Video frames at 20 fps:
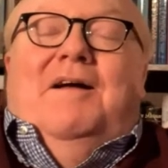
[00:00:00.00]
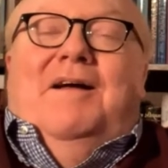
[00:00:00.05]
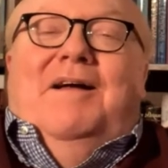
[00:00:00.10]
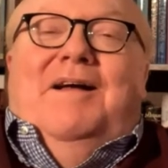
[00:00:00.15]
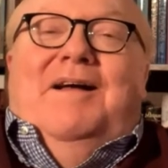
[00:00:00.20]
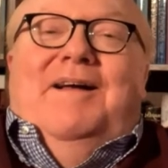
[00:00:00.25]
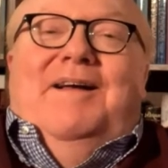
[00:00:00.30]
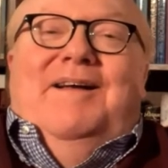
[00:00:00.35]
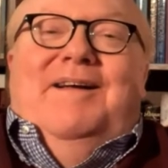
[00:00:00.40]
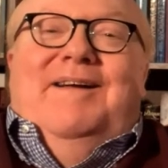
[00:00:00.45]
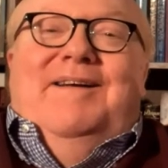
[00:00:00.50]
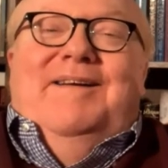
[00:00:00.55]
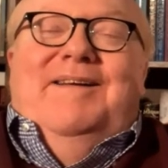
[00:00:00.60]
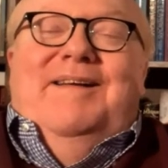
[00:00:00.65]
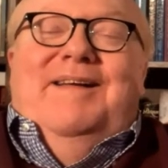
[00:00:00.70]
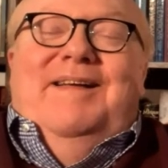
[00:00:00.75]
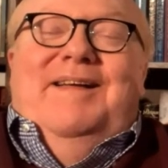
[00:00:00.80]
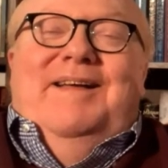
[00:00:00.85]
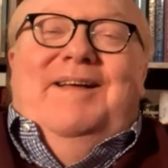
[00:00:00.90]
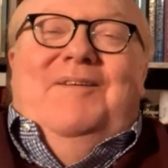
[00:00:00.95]
Uh,
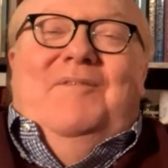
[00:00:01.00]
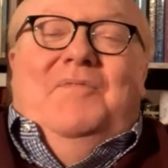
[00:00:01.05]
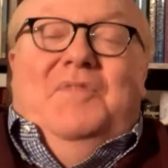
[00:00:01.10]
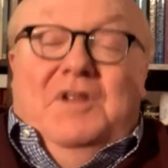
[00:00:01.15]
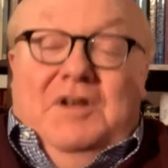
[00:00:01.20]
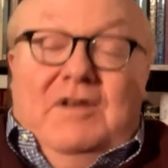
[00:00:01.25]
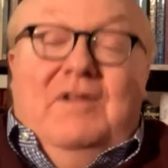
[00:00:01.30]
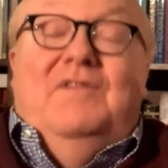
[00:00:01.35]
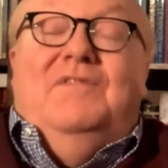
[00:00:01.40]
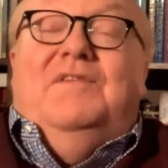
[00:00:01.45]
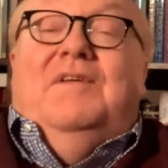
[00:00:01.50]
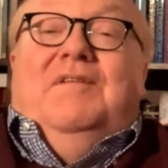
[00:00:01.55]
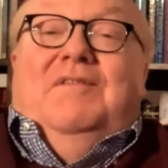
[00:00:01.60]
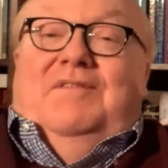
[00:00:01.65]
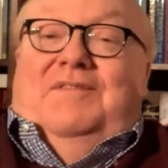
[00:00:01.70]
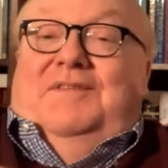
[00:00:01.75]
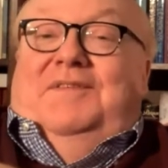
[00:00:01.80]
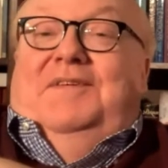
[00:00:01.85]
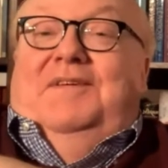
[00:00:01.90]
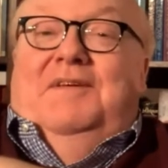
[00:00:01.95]
the
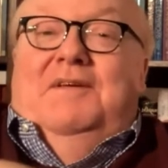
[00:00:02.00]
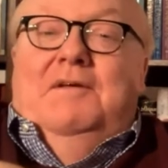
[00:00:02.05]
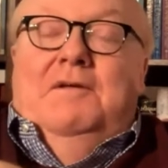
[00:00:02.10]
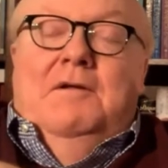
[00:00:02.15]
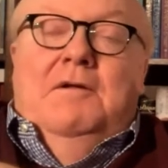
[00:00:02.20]
distance